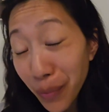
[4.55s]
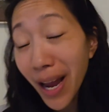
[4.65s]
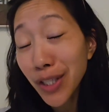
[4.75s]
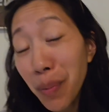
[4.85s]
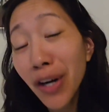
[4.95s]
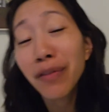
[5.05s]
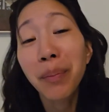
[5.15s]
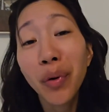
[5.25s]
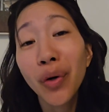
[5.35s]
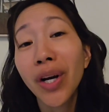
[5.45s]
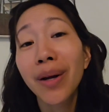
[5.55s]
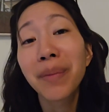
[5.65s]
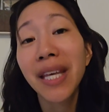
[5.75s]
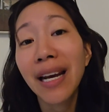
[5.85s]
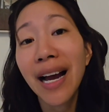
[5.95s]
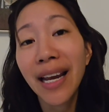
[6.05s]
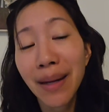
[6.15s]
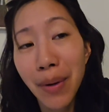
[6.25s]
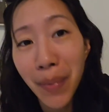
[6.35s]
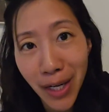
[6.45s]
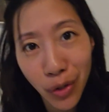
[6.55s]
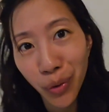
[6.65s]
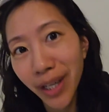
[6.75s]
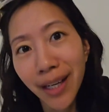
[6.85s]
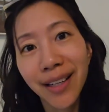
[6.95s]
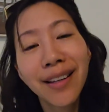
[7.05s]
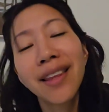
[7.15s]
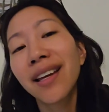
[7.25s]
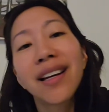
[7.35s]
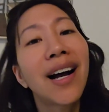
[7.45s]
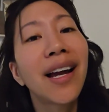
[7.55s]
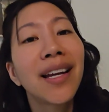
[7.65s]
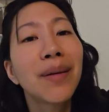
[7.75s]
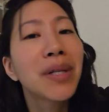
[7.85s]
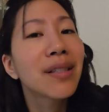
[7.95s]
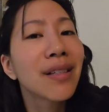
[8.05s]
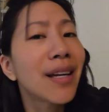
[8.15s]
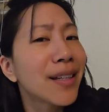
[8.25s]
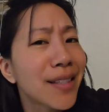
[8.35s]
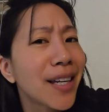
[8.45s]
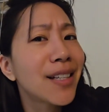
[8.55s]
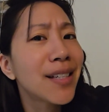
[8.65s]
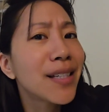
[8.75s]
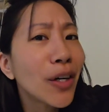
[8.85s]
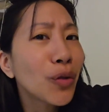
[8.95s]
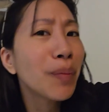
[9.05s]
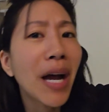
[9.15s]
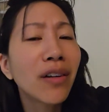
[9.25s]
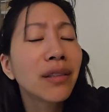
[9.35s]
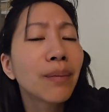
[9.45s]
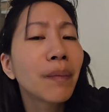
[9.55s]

as part of a program that I am a mentor in that I am excited to tell you about,